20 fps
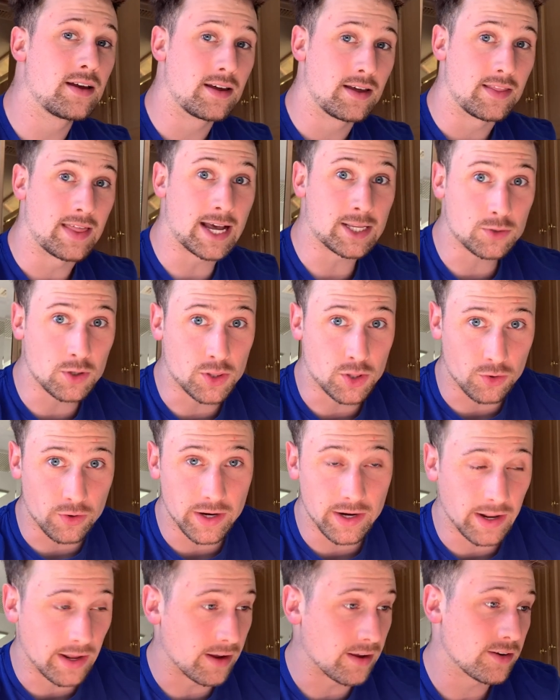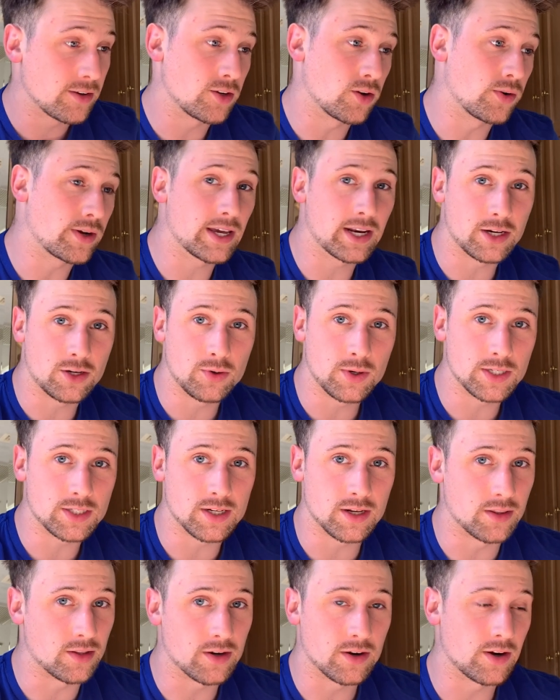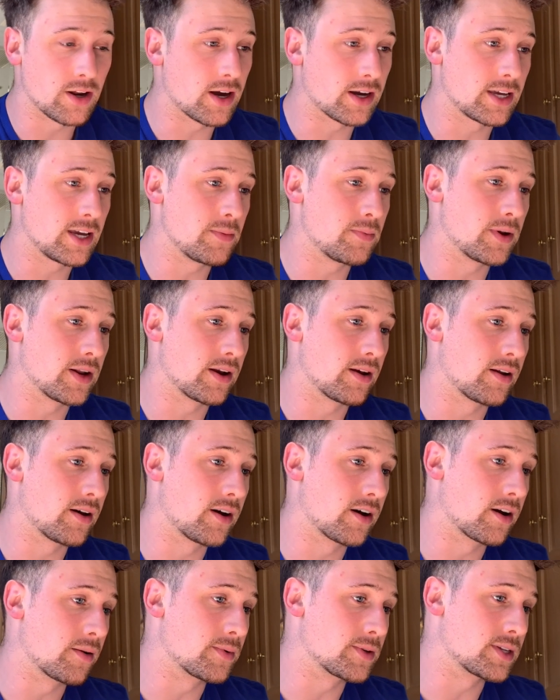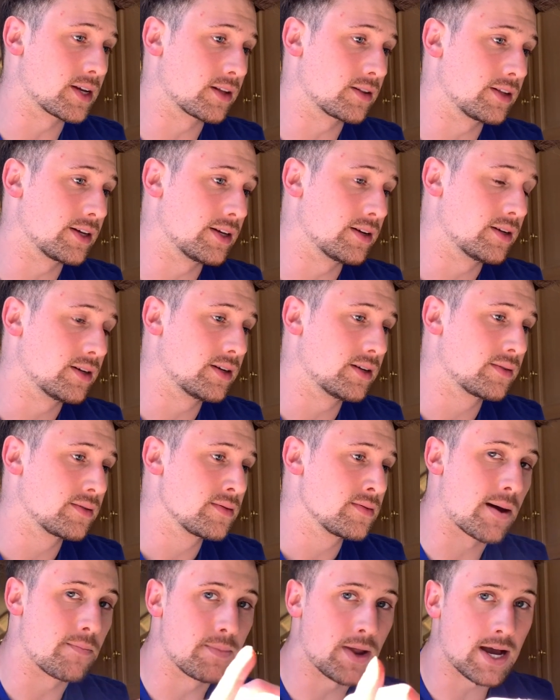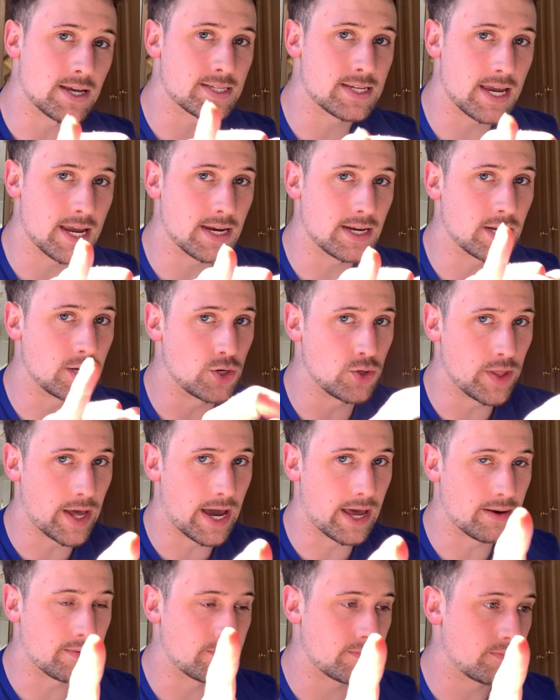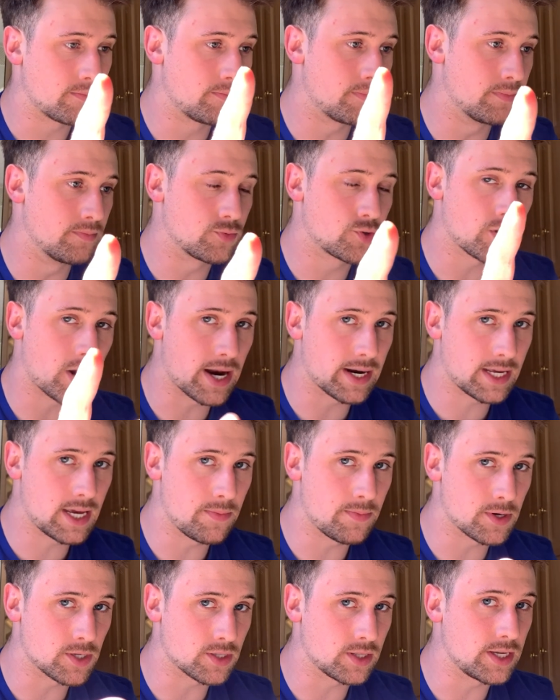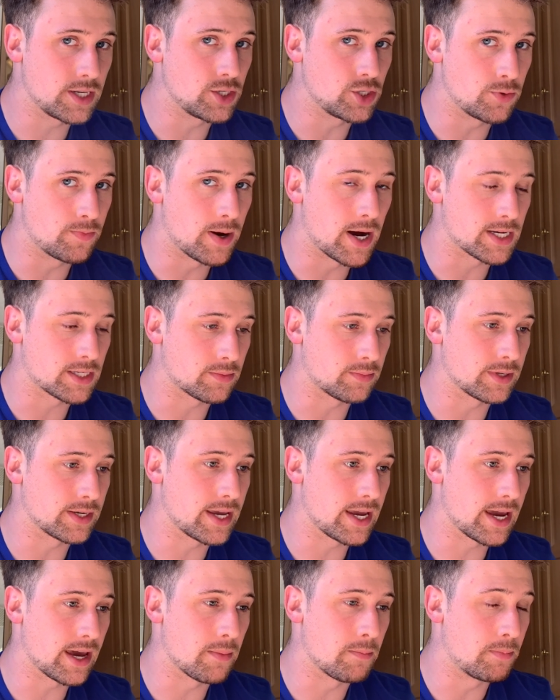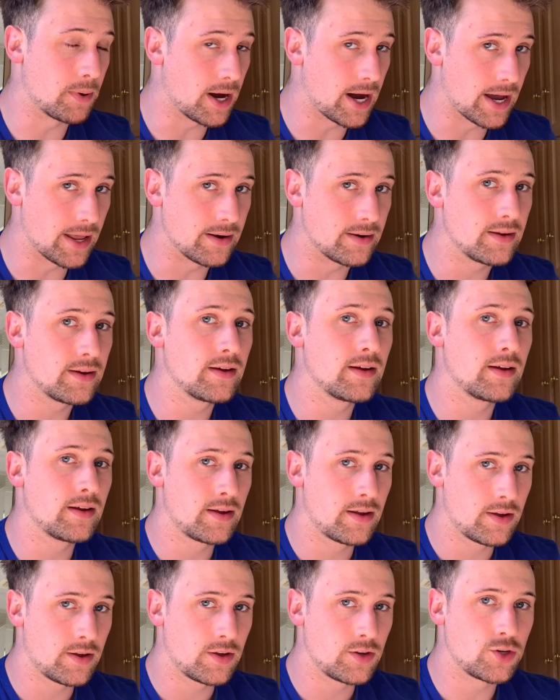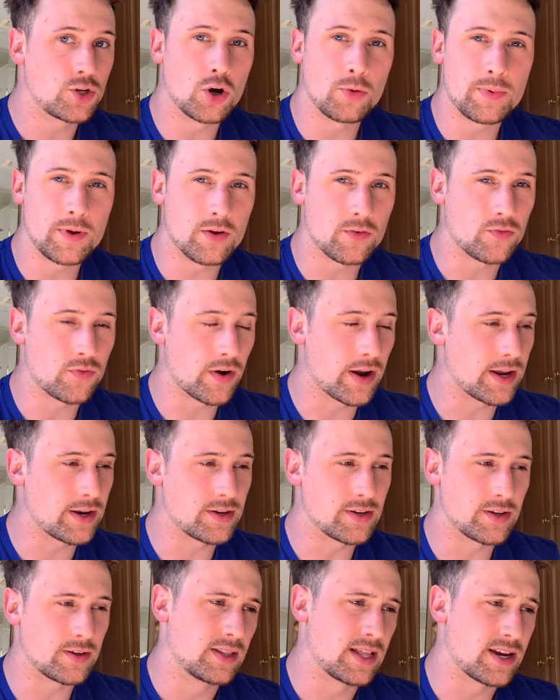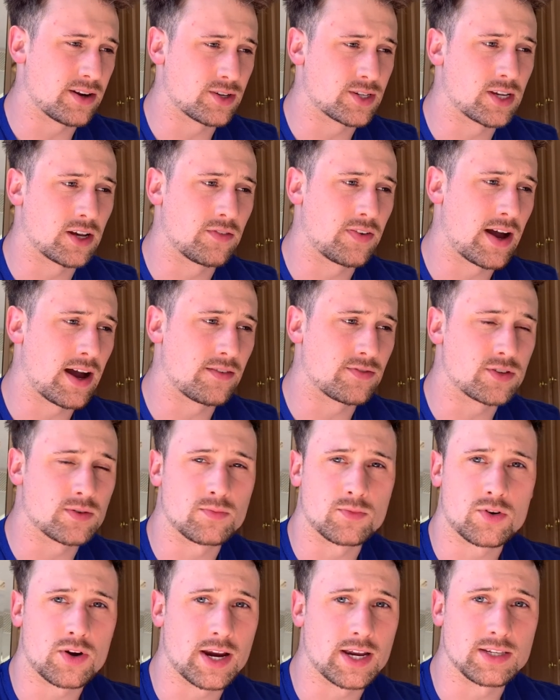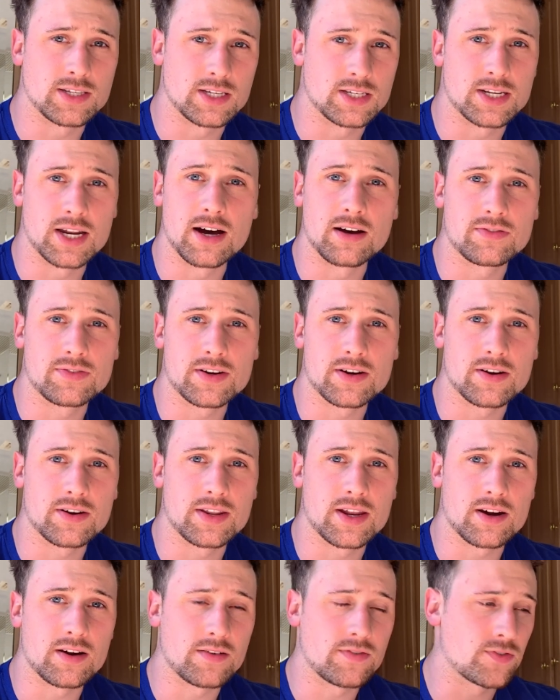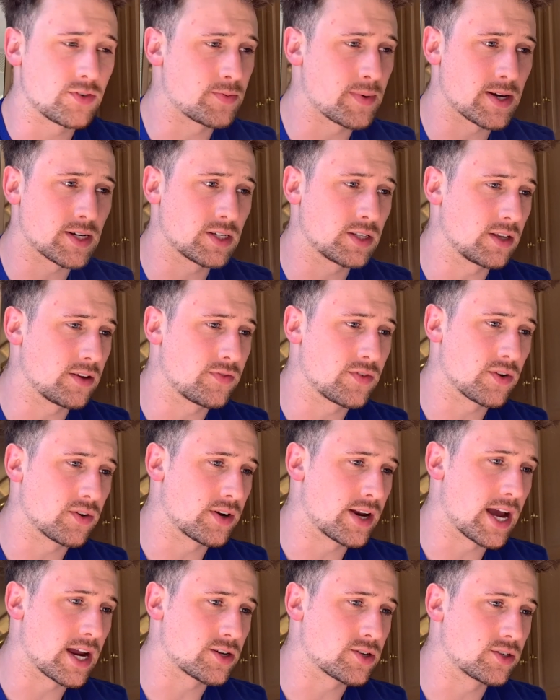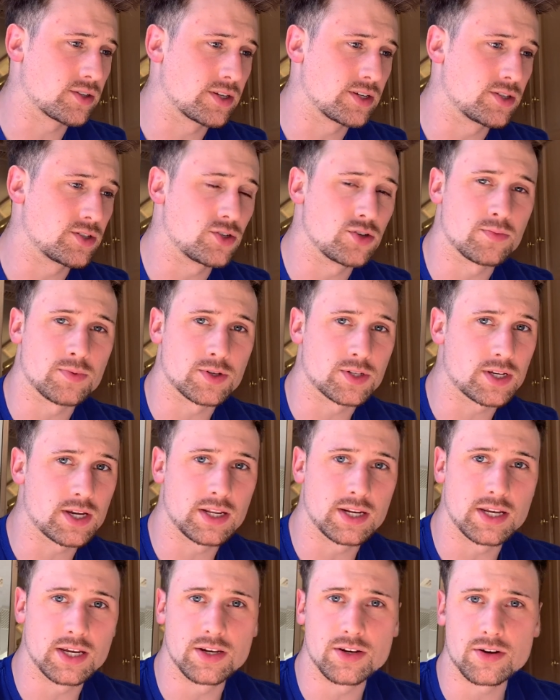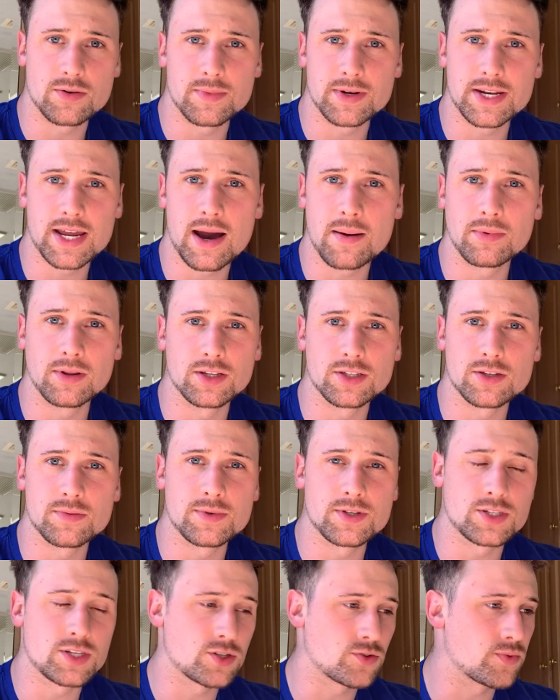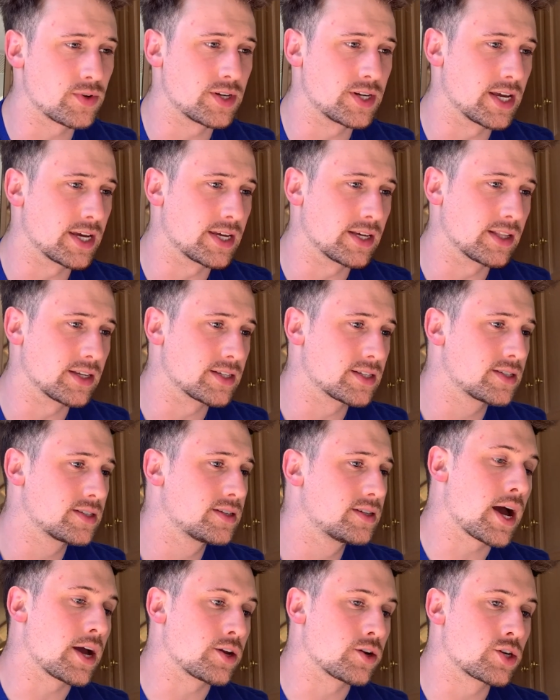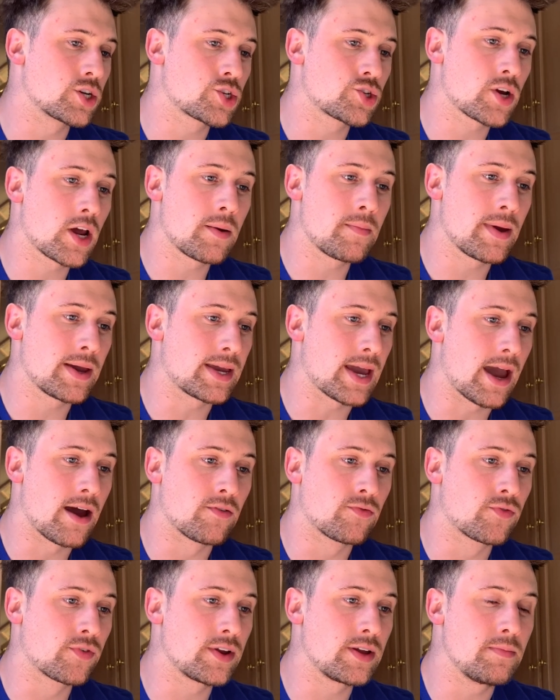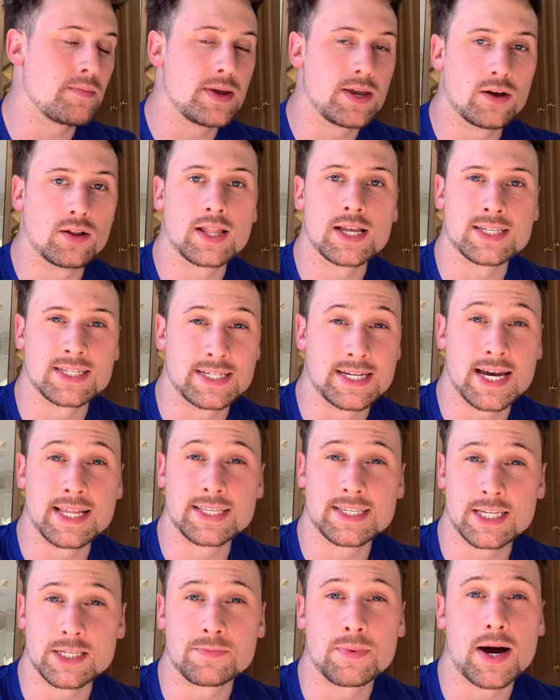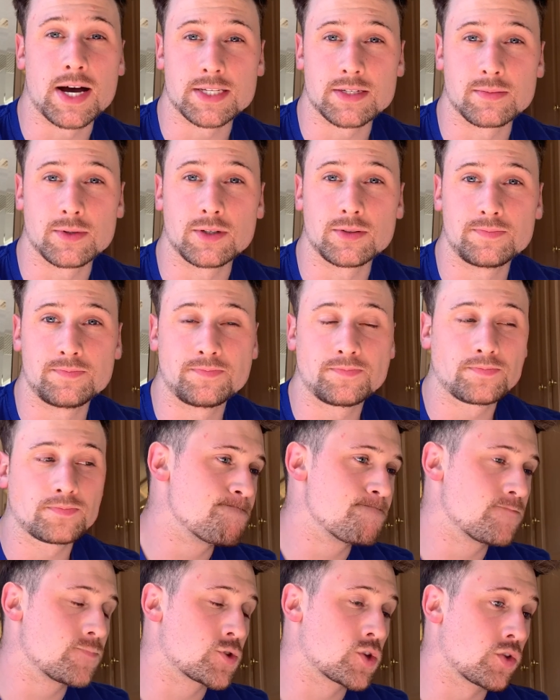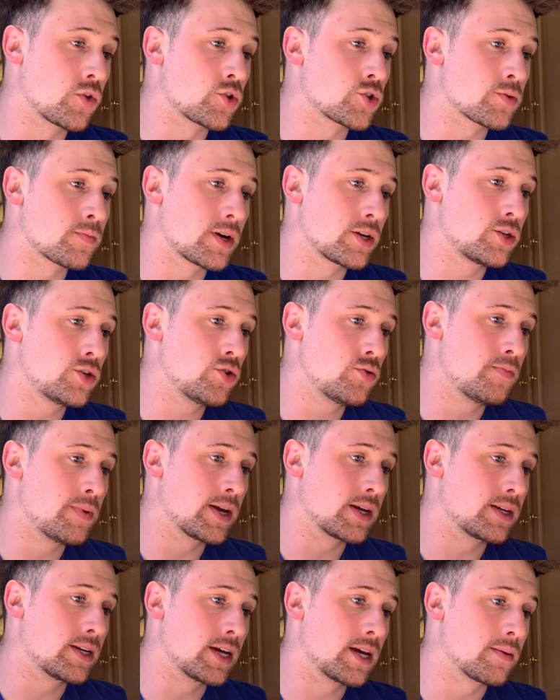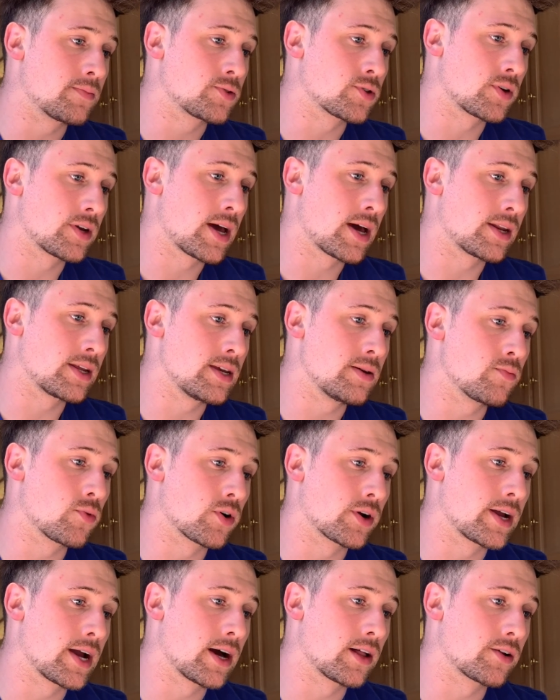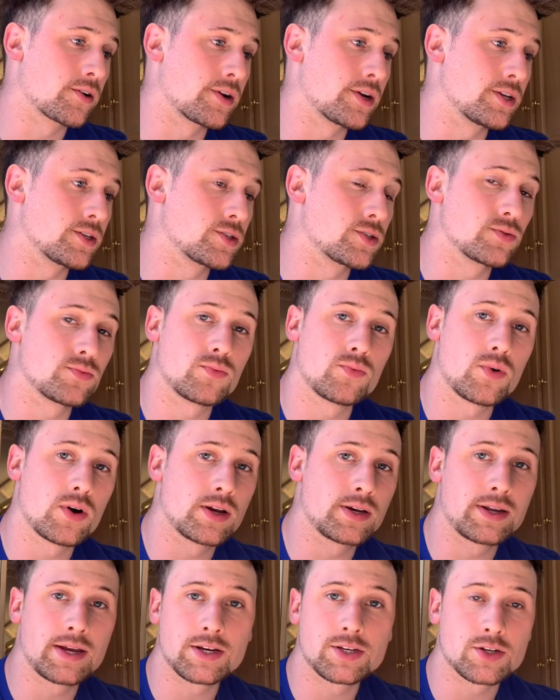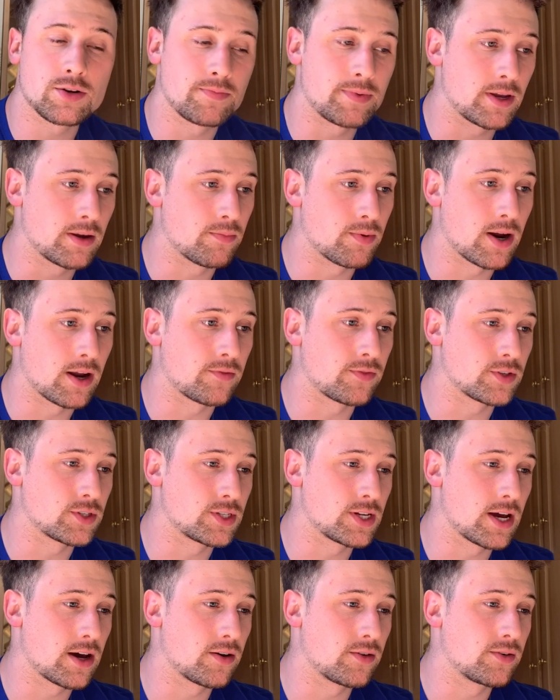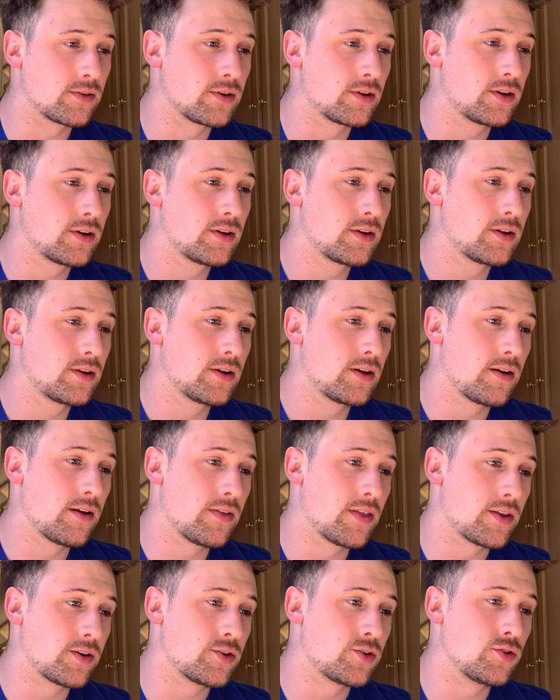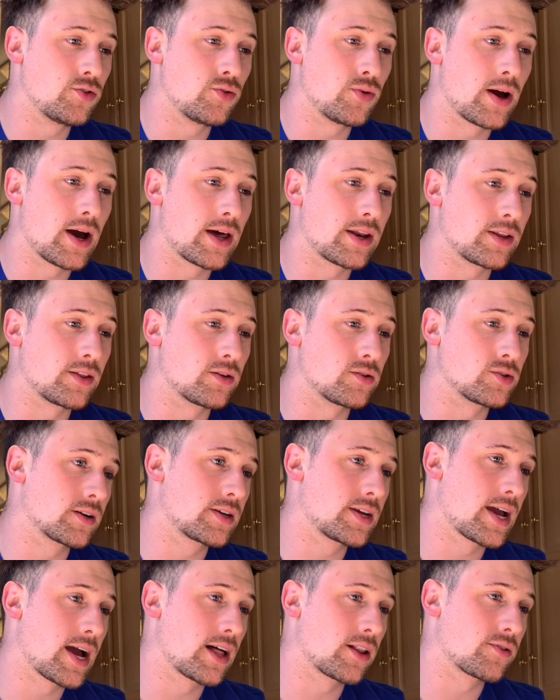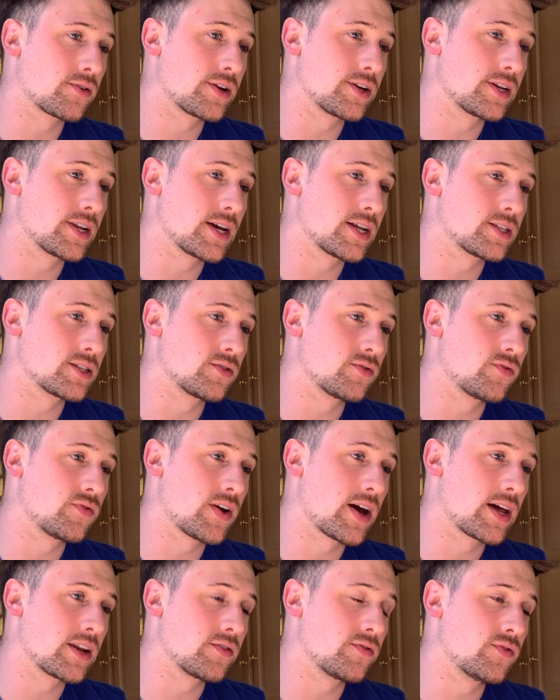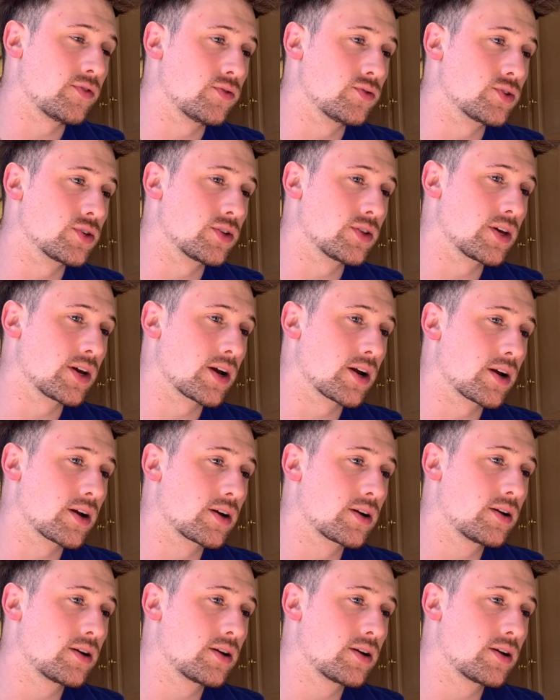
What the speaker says: That's what they're eating. Don't get it twisted. They're not keeping it 100% clean. I'm not saying to do that. Try to keep it as clean as you possibly can, but don't be afraid to let yourself have some crazy stuff here and there, especially if you're naturally super skinny and your metabolism is just ridiculous. You're just trying to make every meal as dense as possible. So those are my 2 big tips on how to eat more calories. 1, get your big breakfast down, and then 2, adding those calorie dense and fatty foods in there.